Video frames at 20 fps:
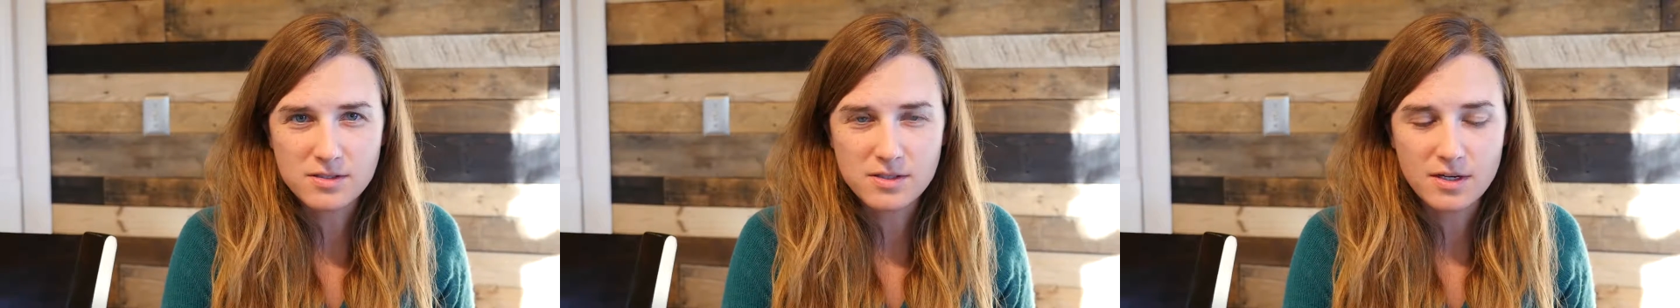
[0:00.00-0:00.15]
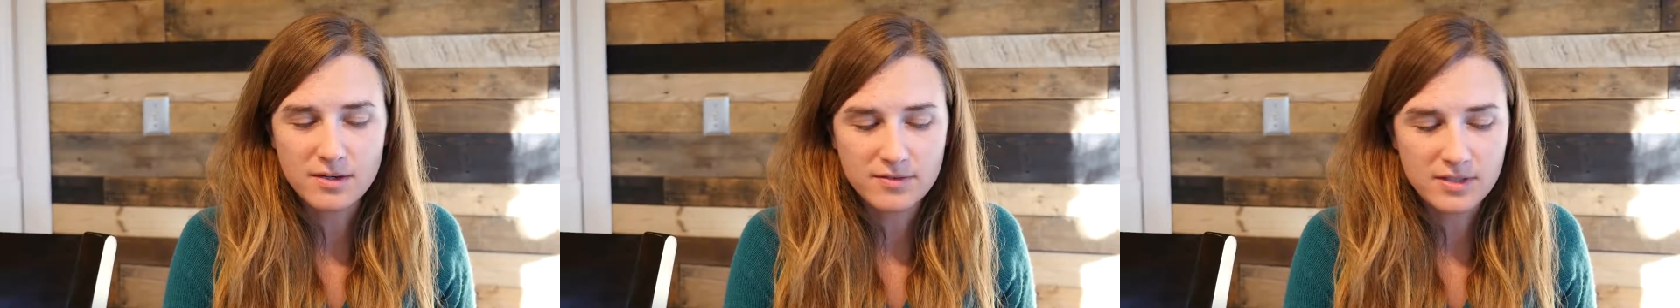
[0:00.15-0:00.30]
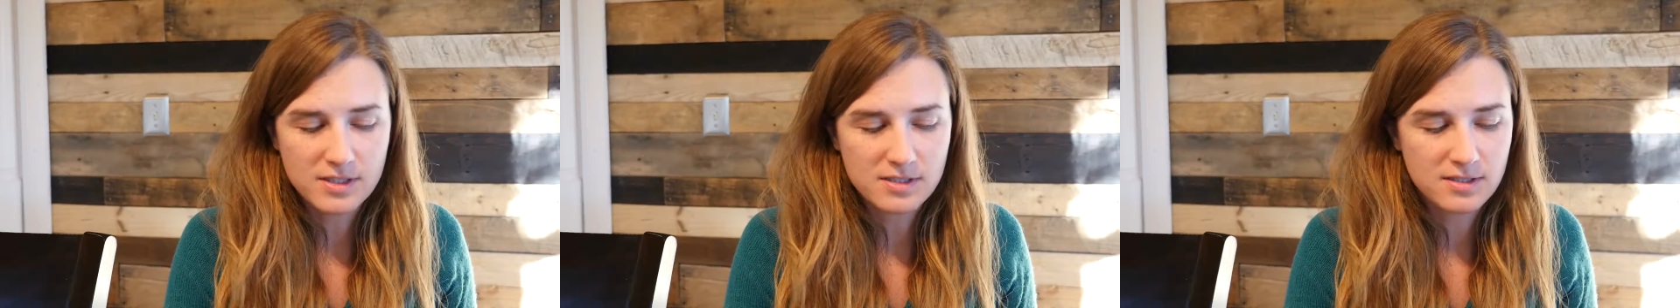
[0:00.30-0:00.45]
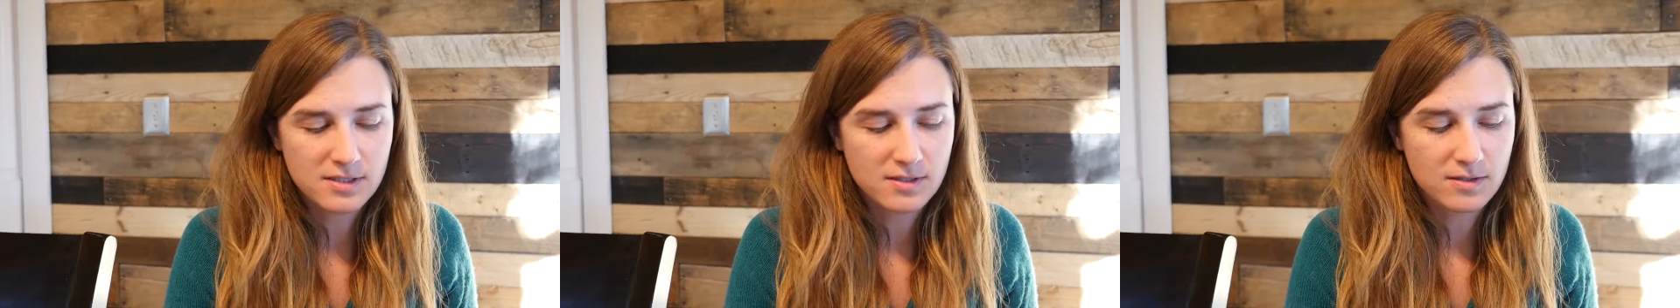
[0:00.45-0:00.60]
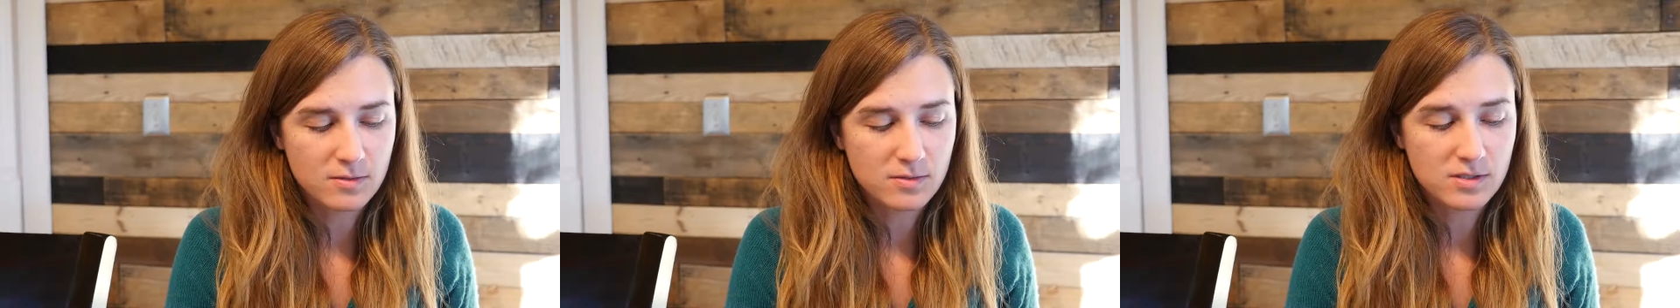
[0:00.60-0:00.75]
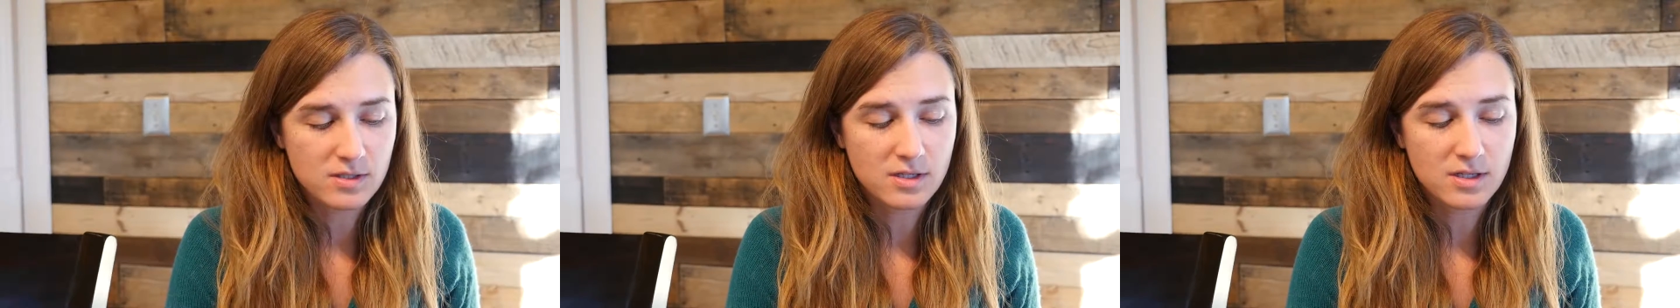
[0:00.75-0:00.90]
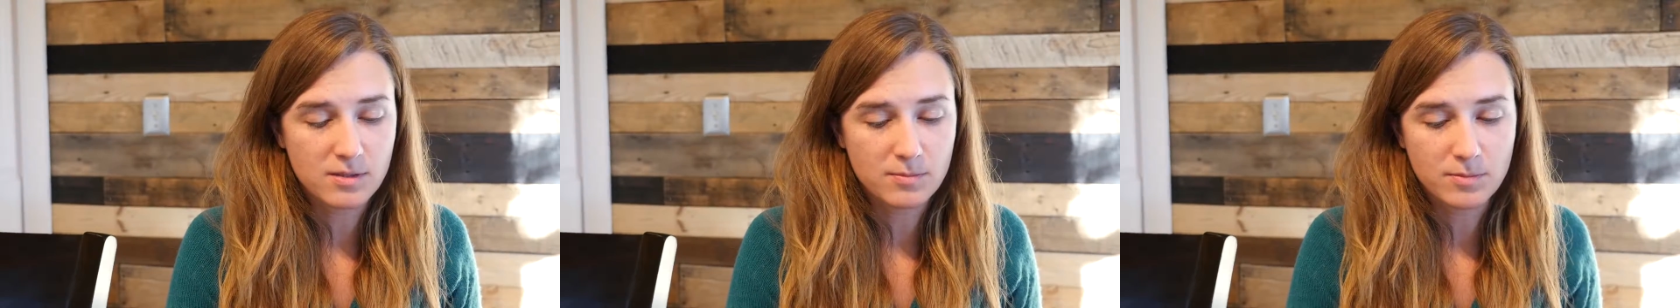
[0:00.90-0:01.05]
obviously there was
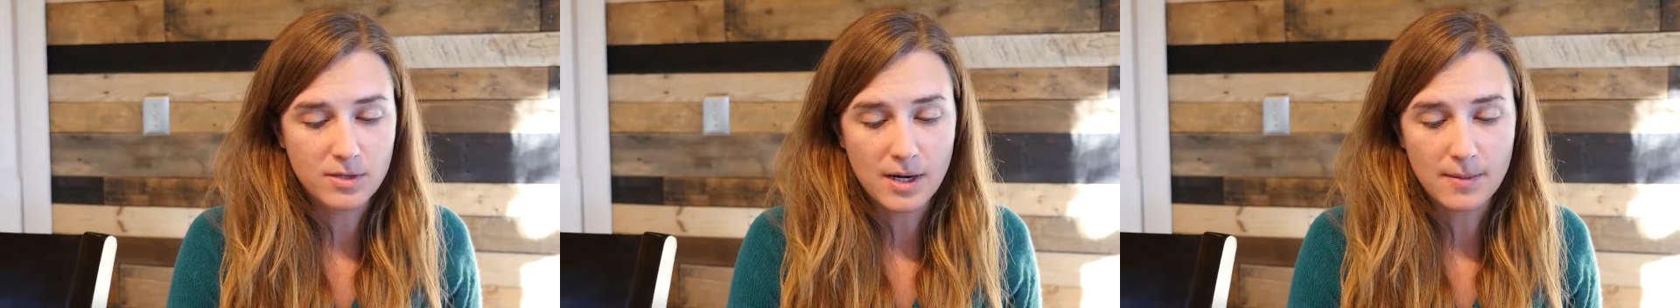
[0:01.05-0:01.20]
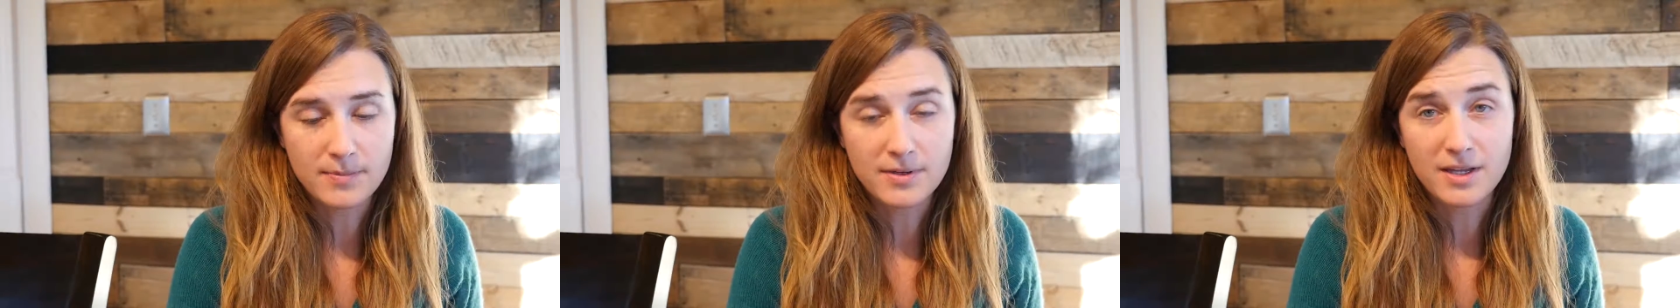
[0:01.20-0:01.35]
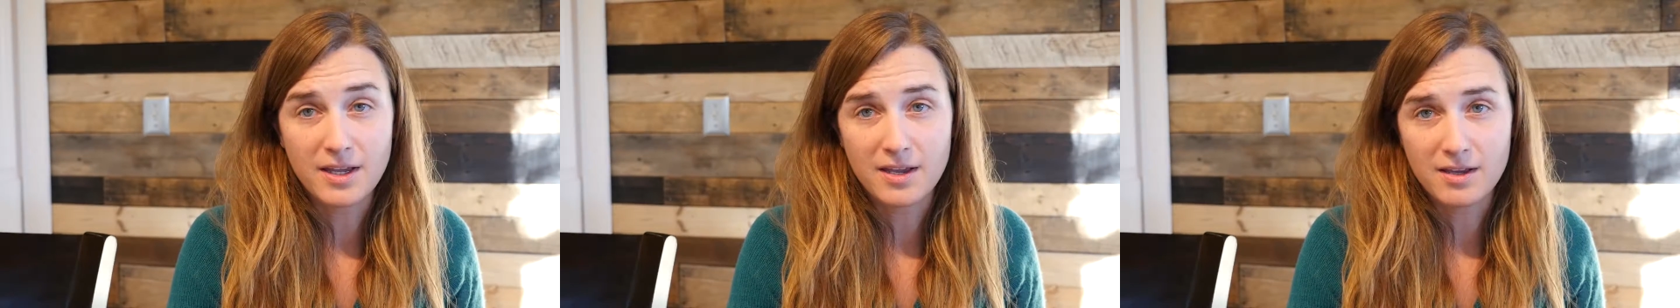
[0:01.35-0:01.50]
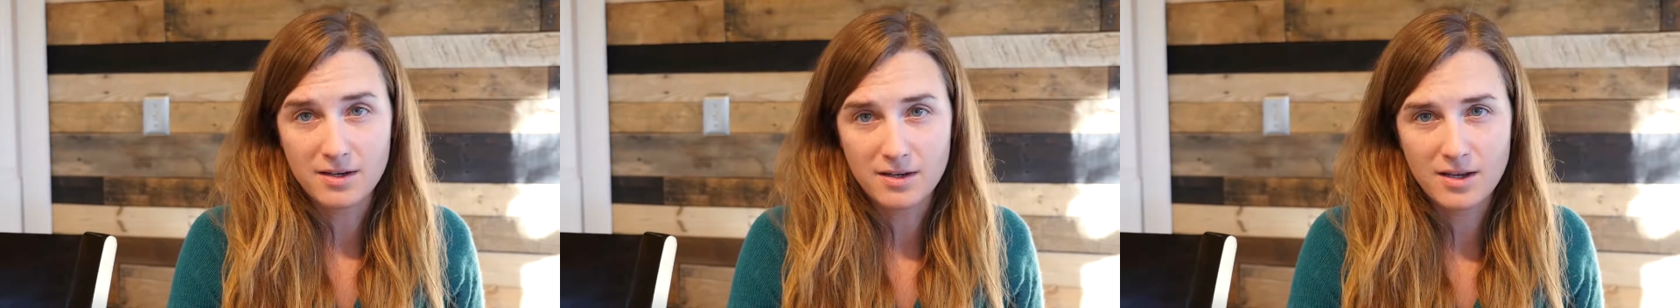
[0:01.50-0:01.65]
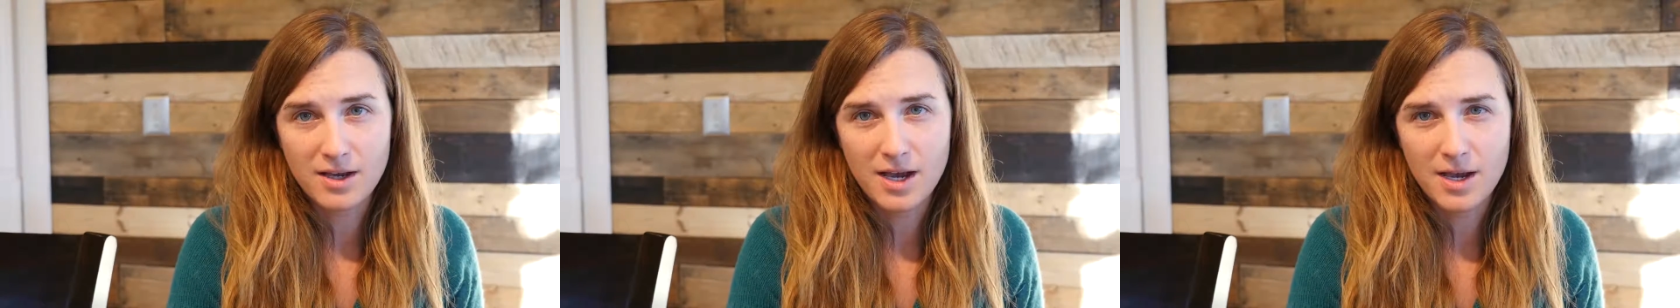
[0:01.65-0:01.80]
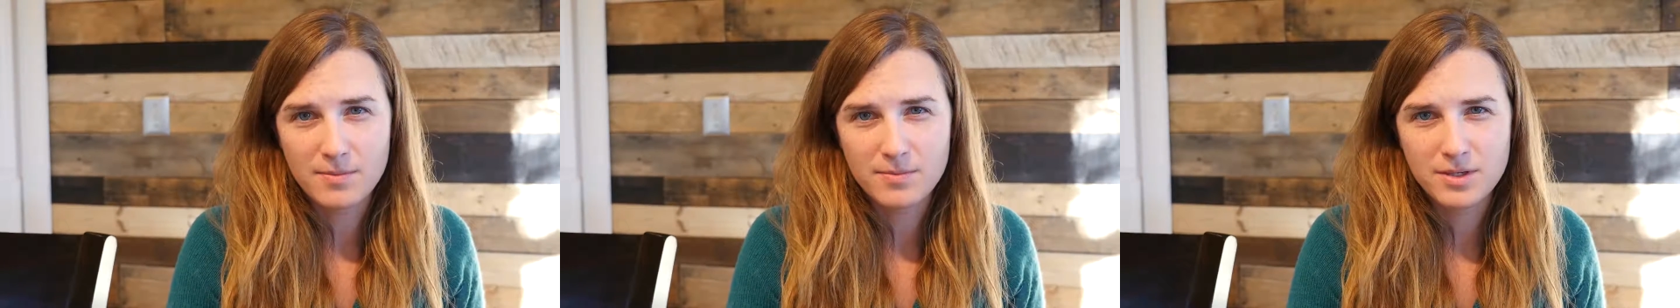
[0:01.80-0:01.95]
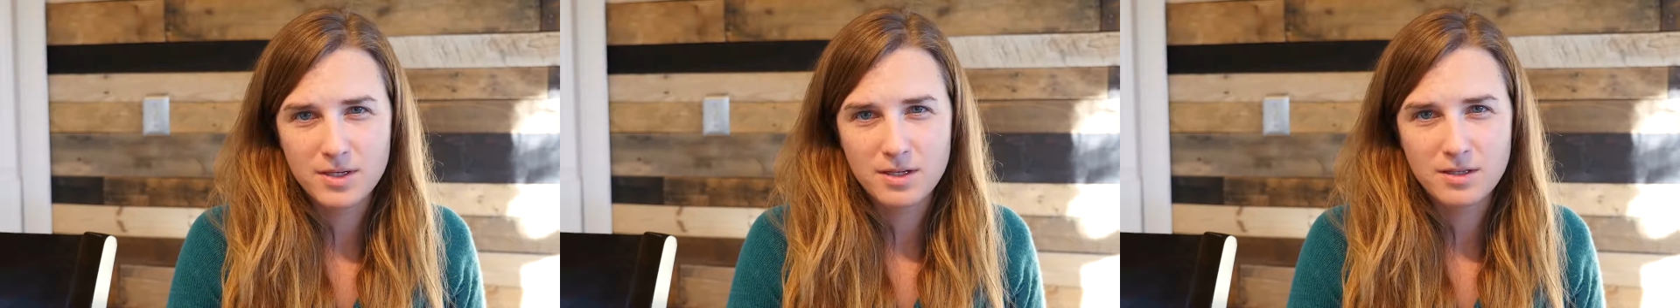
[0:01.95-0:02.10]
a lot of propaganda
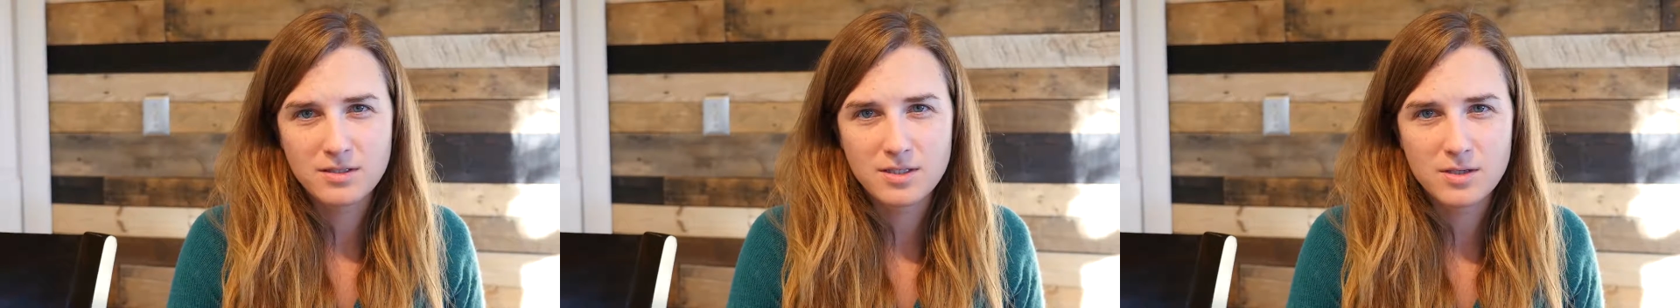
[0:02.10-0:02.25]
happening,